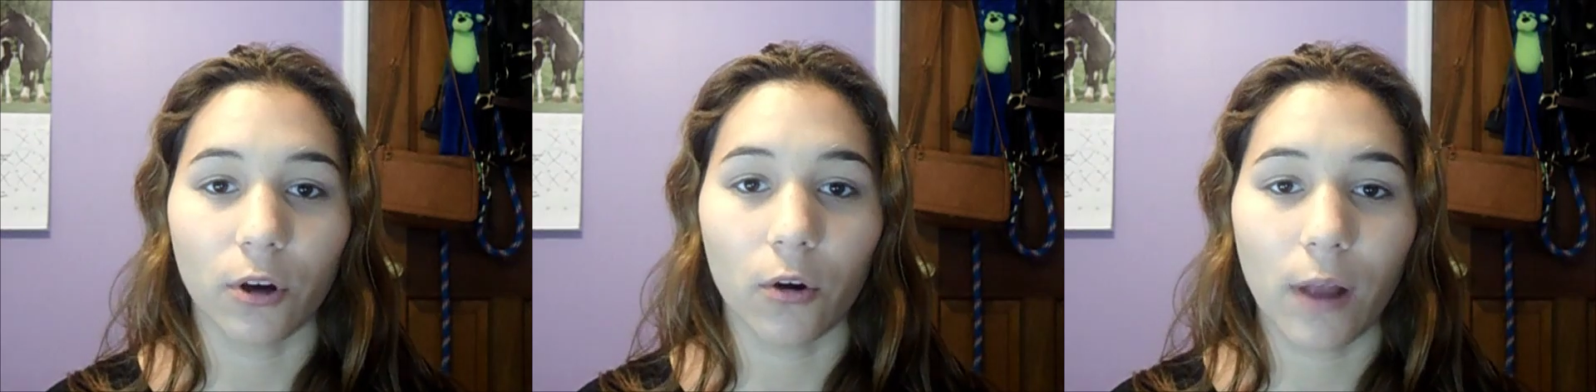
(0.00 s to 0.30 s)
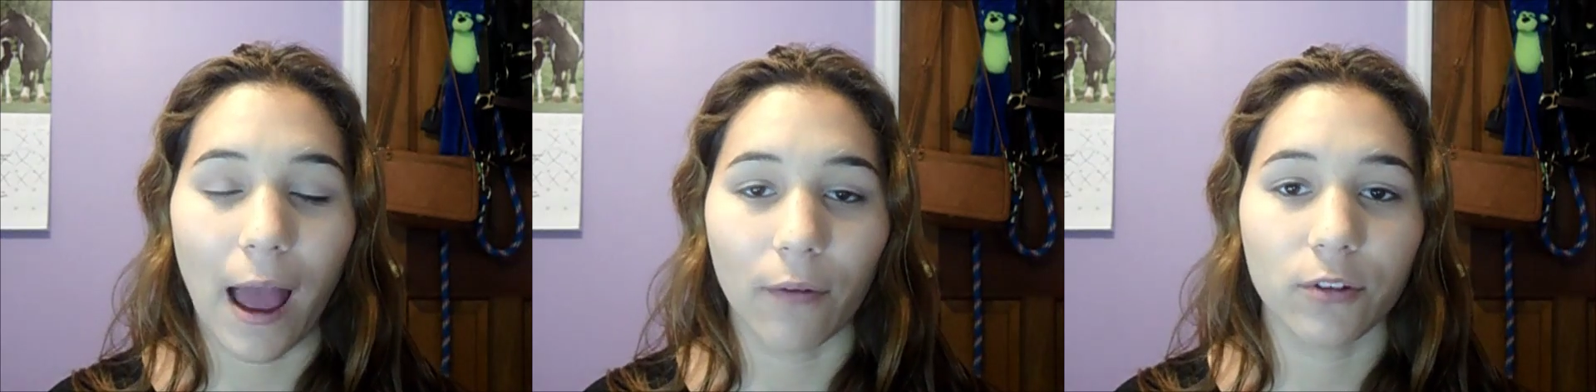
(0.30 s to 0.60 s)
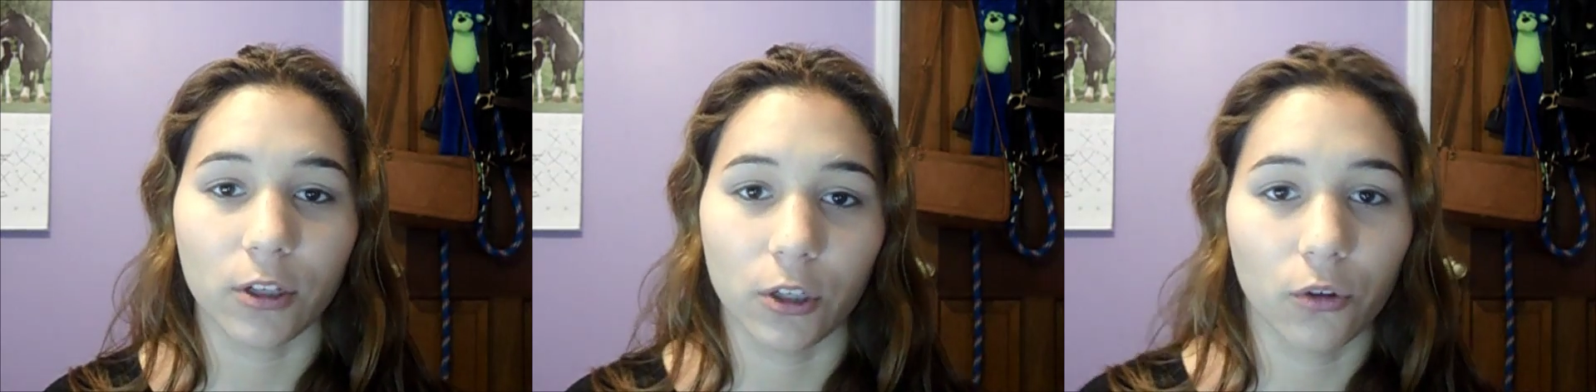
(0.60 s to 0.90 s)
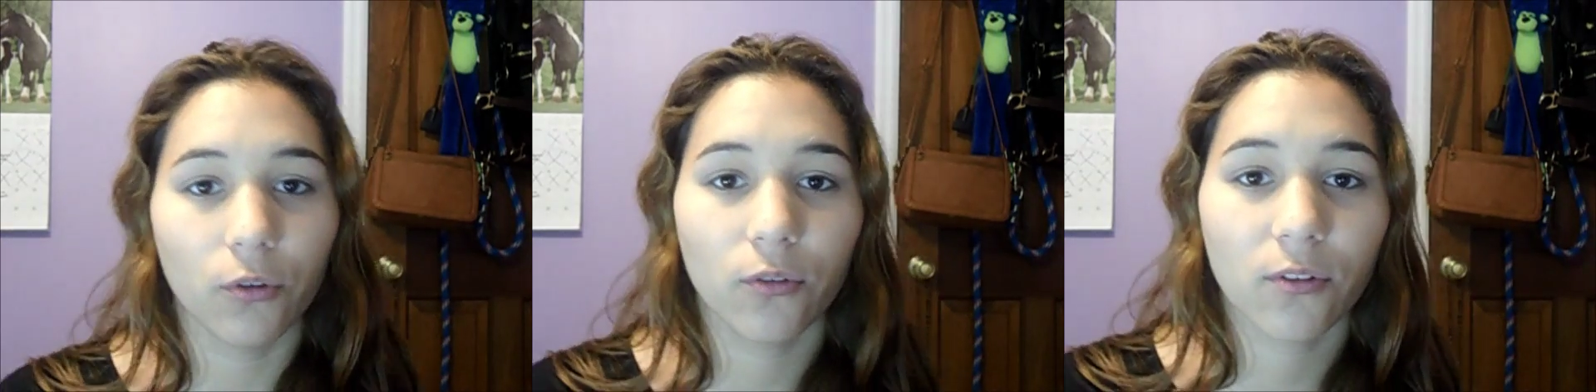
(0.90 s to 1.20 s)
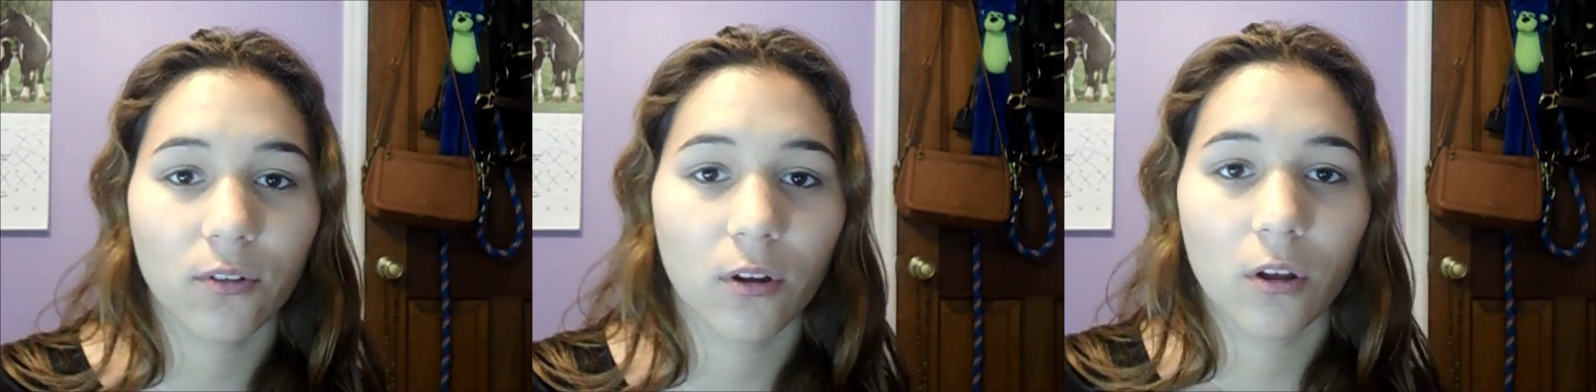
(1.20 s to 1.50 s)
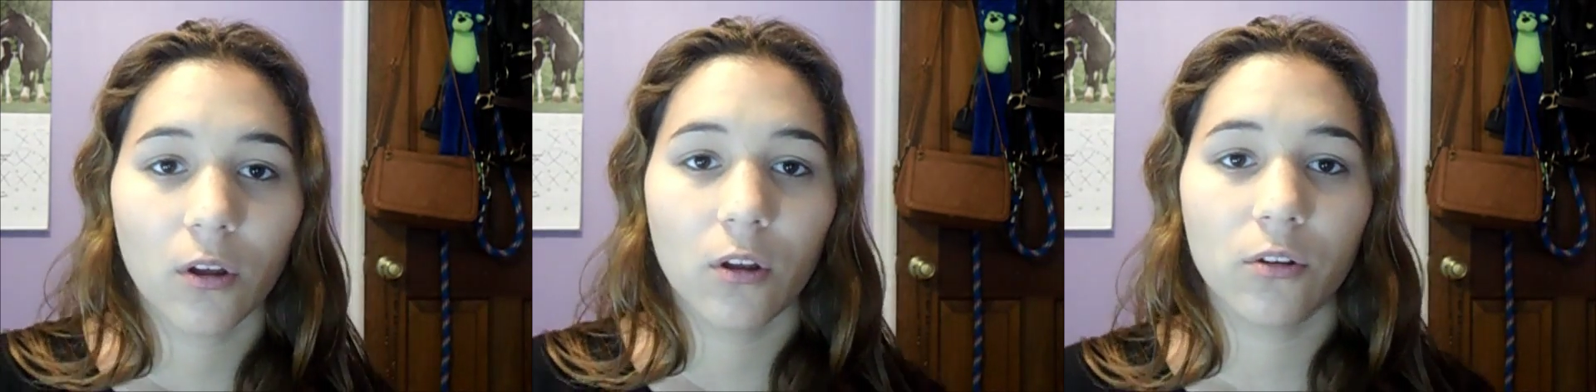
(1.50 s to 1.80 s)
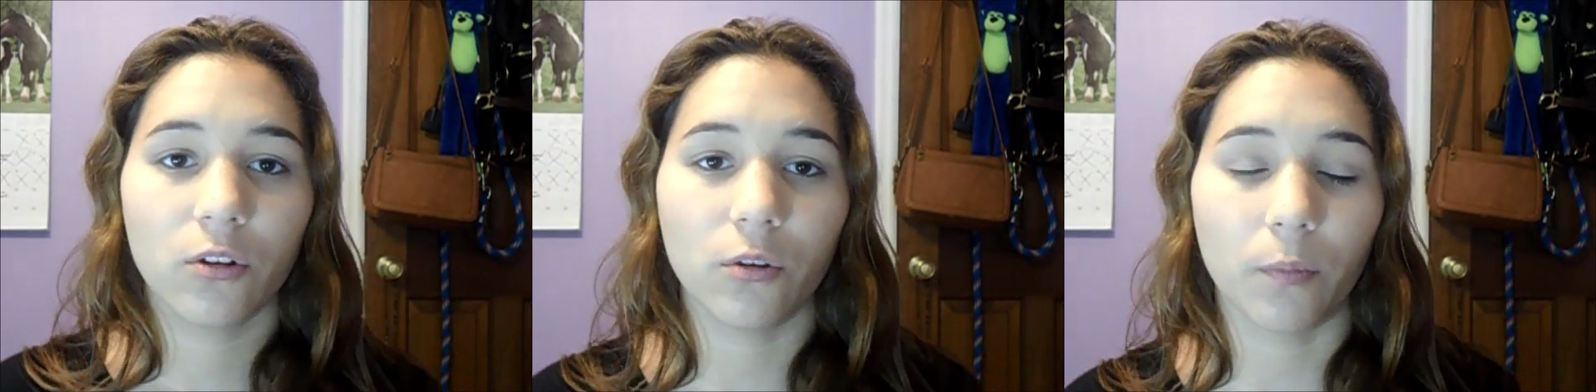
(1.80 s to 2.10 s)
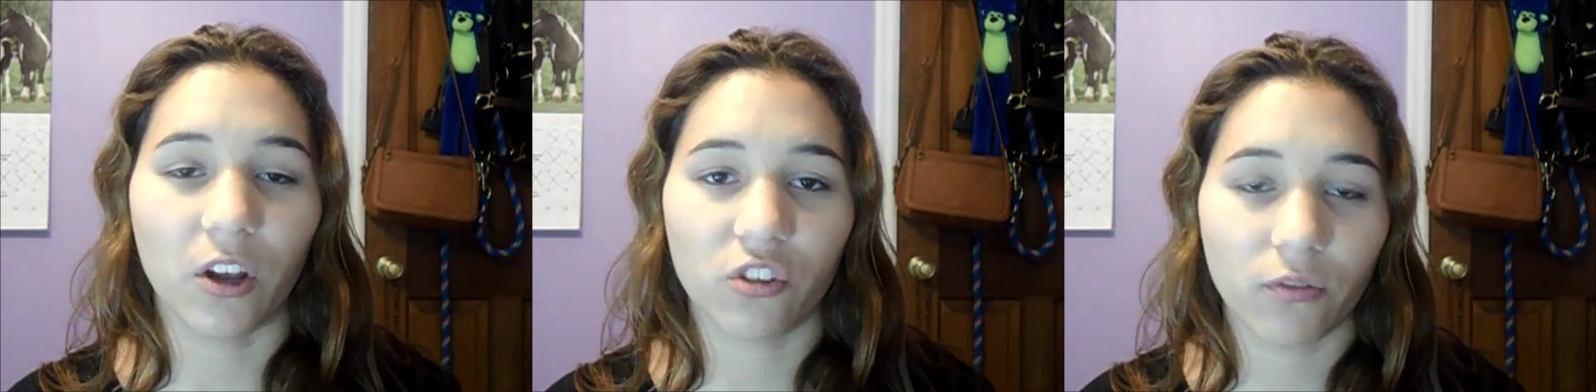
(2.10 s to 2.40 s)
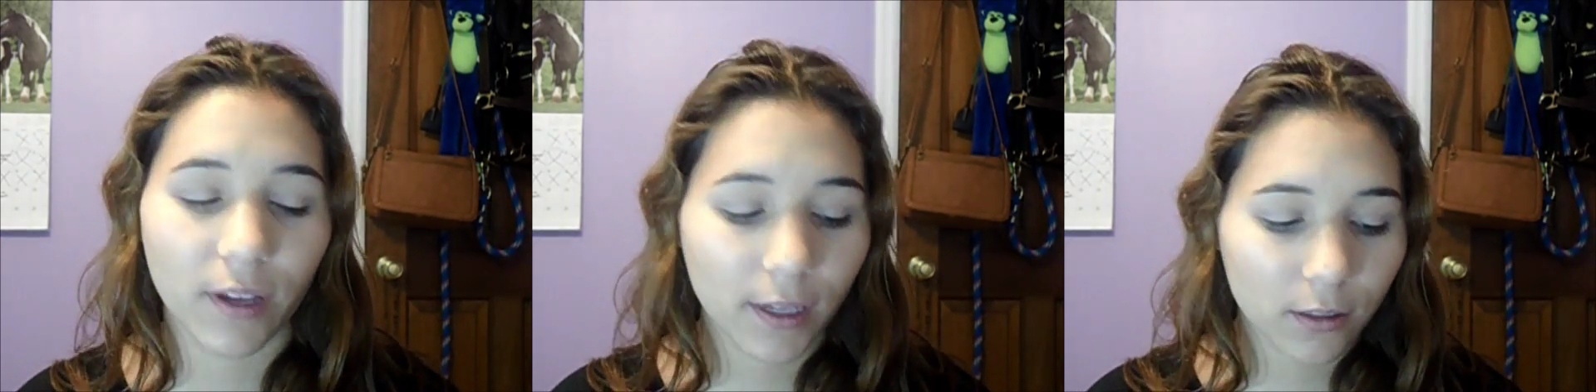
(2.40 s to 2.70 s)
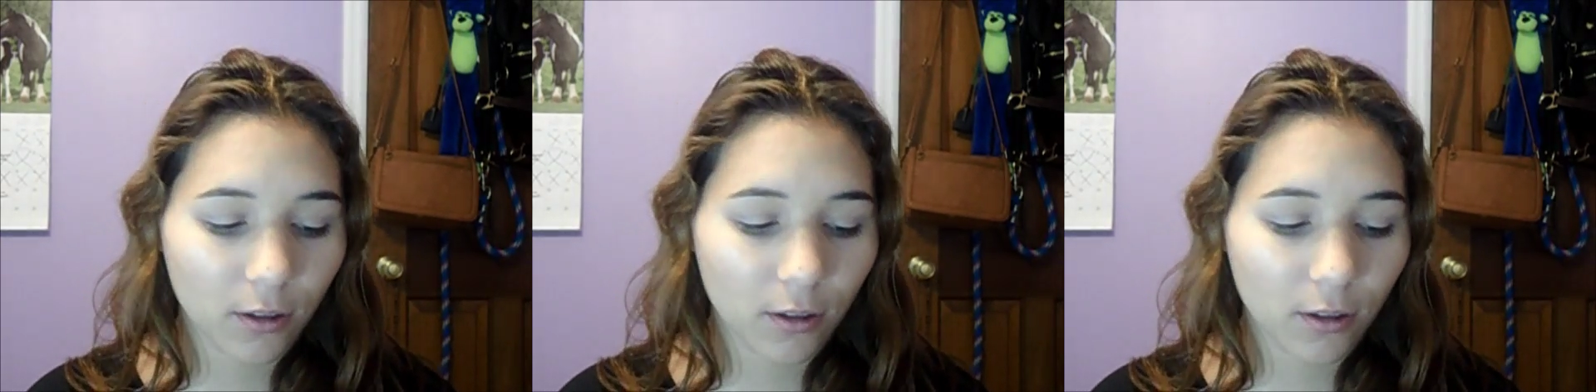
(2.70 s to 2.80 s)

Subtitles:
don't have to use too much of it